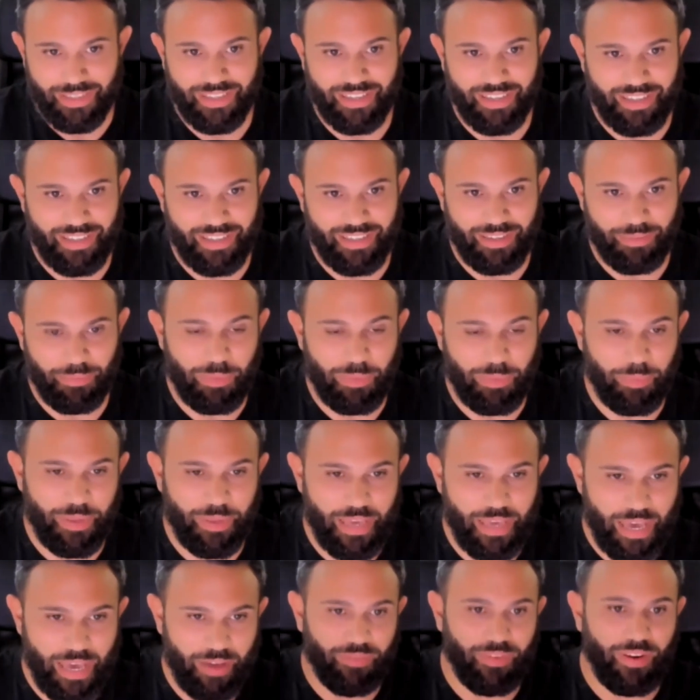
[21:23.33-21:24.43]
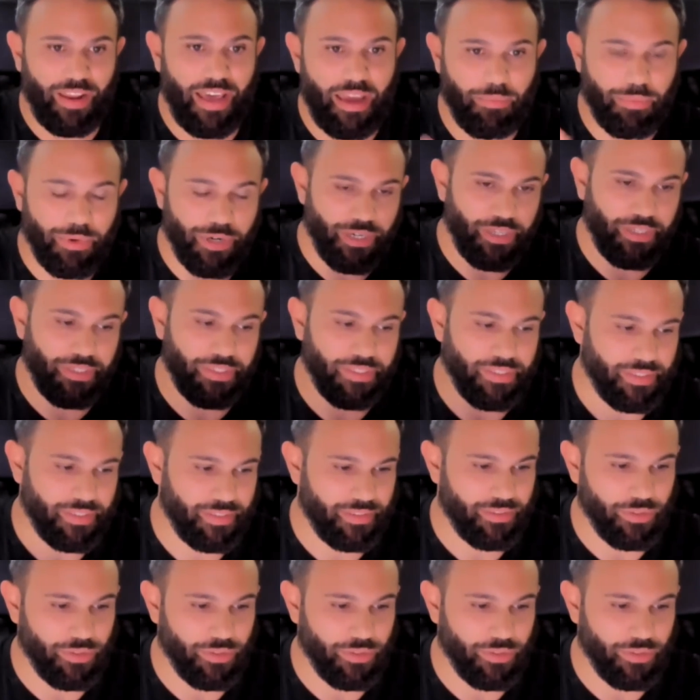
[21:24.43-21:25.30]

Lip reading: BPF libraries.